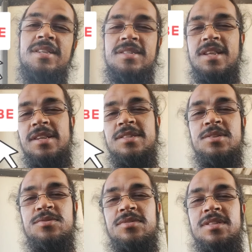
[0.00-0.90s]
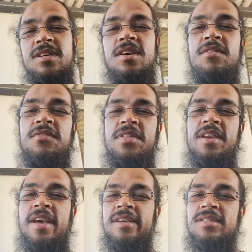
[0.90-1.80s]
and to stay tuned for
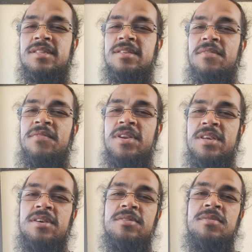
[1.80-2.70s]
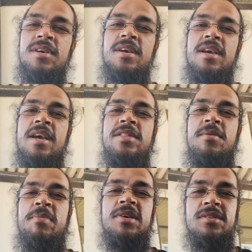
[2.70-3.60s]
the next video
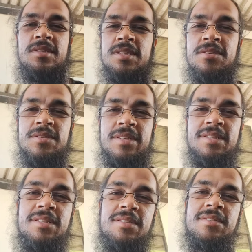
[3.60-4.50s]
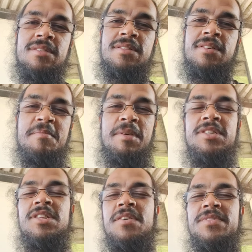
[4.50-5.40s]
in the build series.
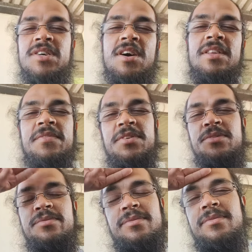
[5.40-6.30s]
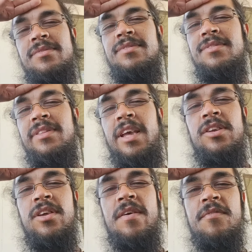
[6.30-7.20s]
Much love to all of you.
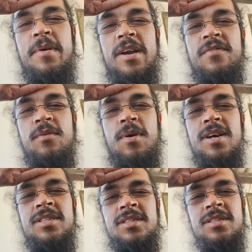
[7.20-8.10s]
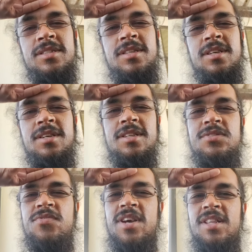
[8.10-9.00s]
Thank you to everybody for watching.
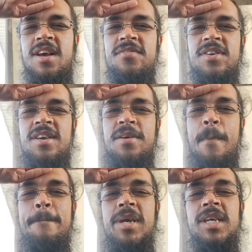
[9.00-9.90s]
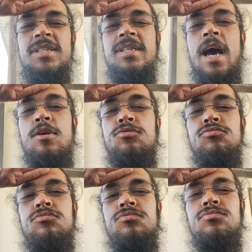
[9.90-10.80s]
It's Van Life Ken. Peace
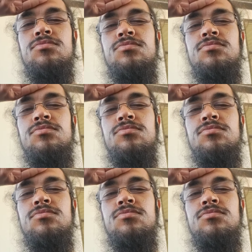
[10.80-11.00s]
out.